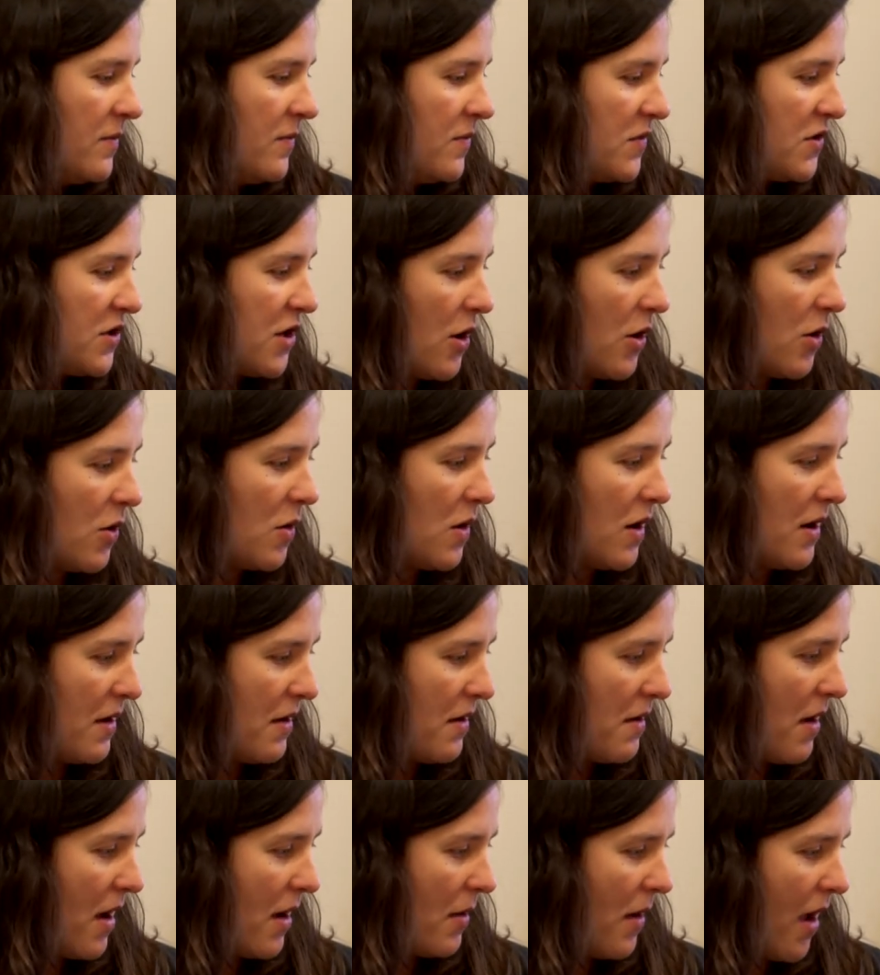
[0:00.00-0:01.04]
So
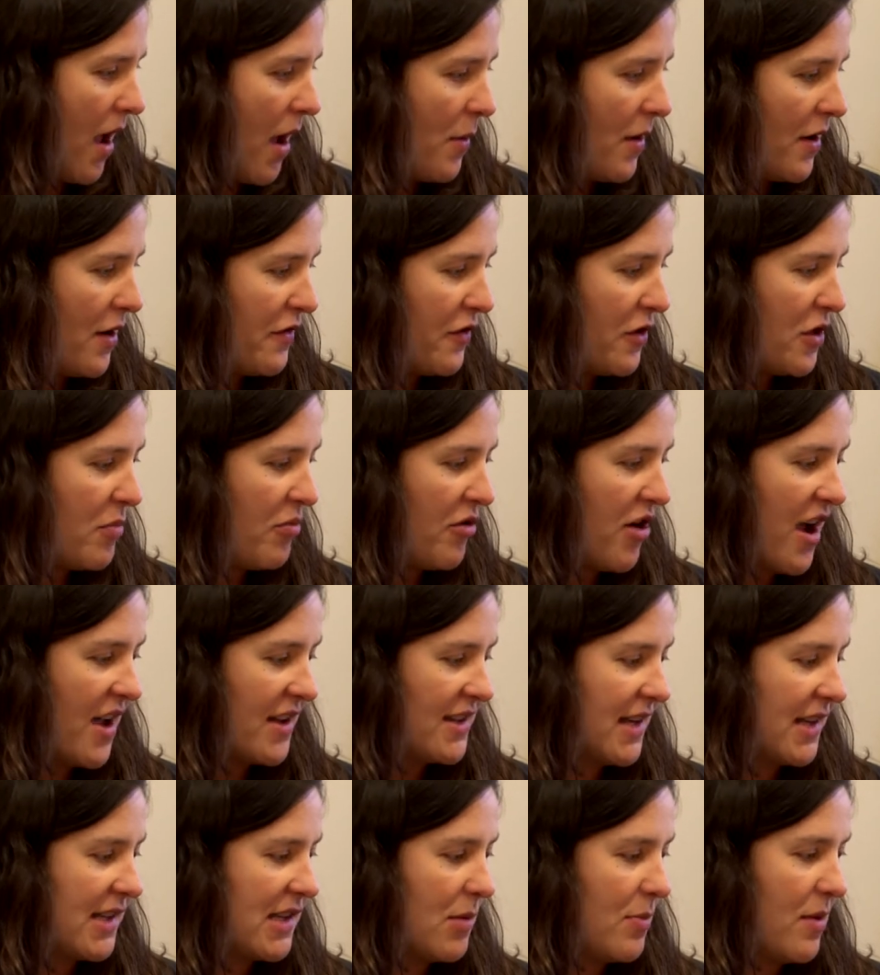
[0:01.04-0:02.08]
I went over the
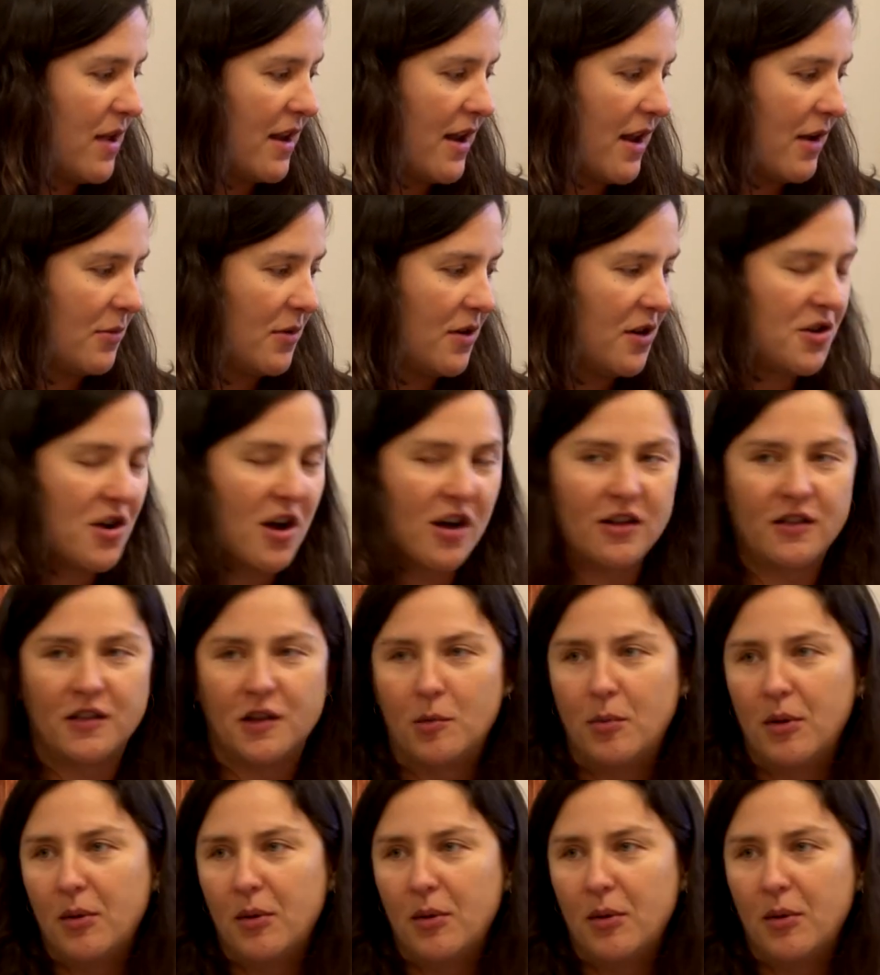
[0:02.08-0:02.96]
process a bit, and I'm going to talk a little